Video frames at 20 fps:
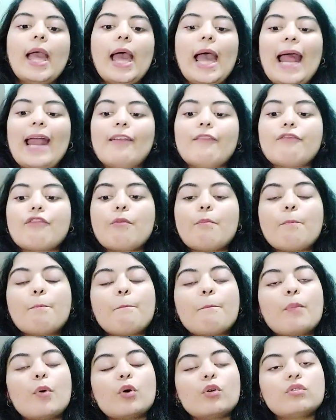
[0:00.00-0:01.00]
And from
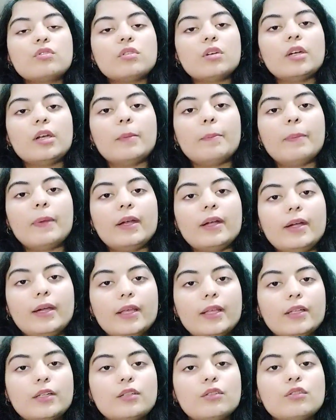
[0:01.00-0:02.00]
post
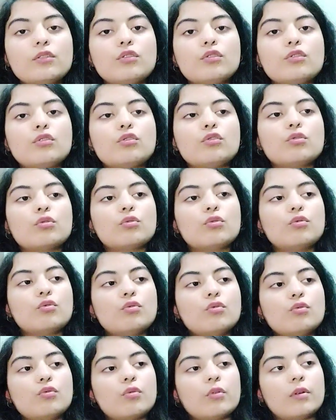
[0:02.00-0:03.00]
independence
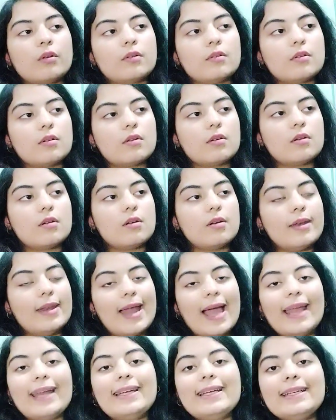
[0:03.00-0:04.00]
to
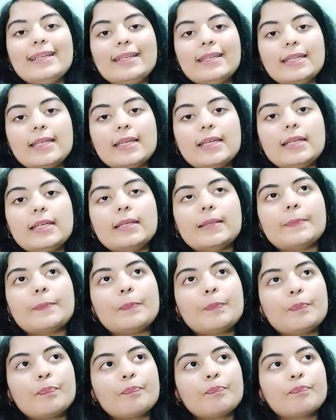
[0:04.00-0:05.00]
19
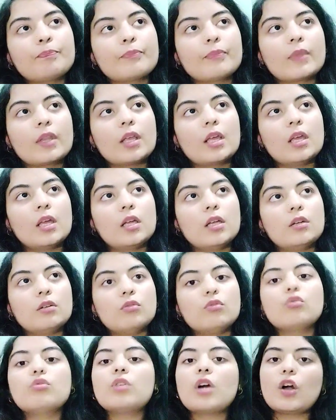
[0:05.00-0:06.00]

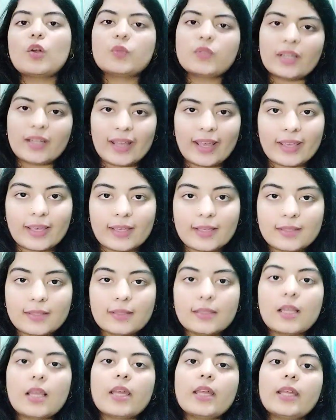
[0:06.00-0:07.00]
2000, I
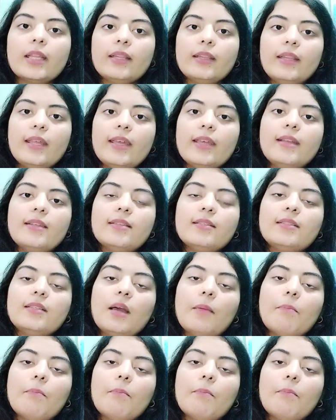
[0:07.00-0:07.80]
guess, there is a